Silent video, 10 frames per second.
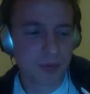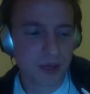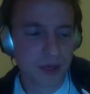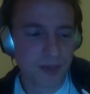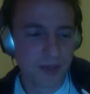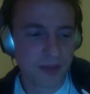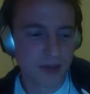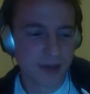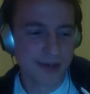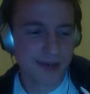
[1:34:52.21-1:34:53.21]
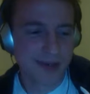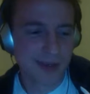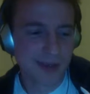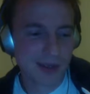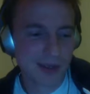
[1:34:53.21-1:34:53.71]
been like,
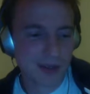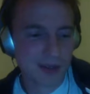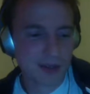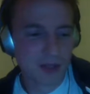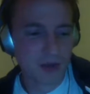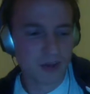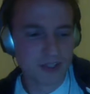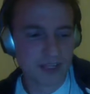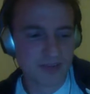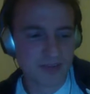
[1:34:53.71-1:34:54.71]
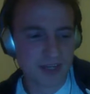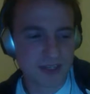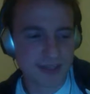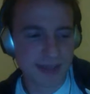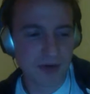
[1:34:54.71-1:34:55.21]
you know, their TV isn't
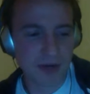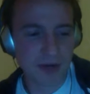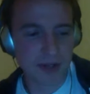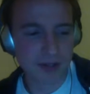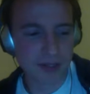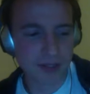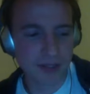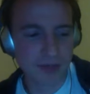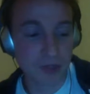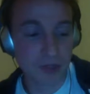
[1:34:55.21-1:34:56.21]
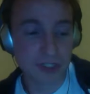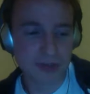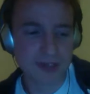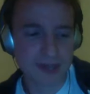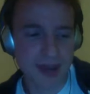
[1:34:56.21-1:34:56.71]
that great lately, which is
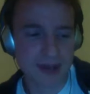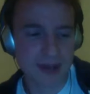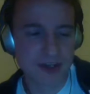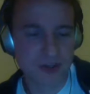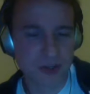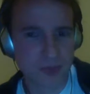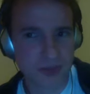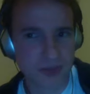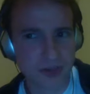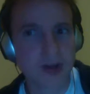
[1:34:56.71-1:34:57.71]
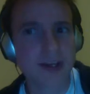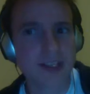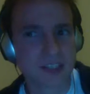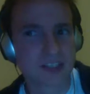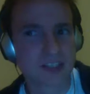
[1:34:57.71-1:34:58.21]
kind of true, but there
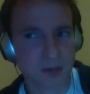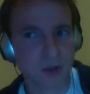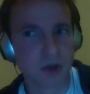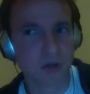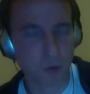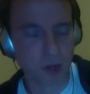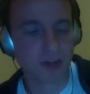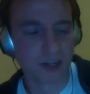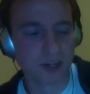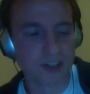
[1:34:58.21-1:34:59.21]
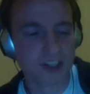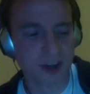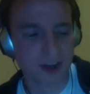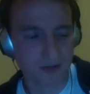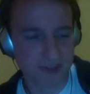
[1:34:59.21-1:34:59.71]
is some really good stuff
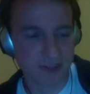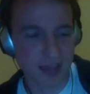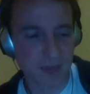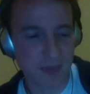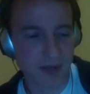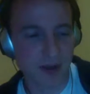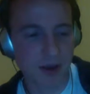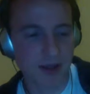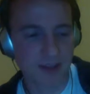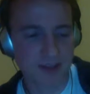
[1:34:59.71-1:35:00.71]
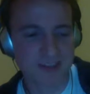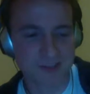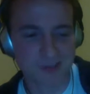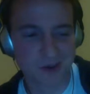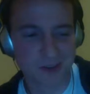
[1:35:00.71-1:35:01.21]
that's happening on it. There's just
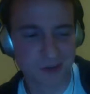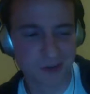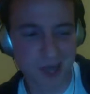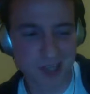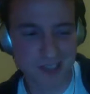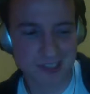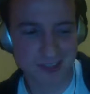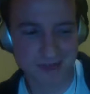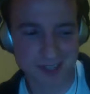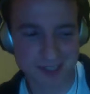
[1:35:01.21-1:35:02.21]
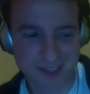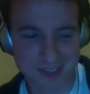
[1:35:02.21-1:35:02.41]
also lots of stuff that's just kind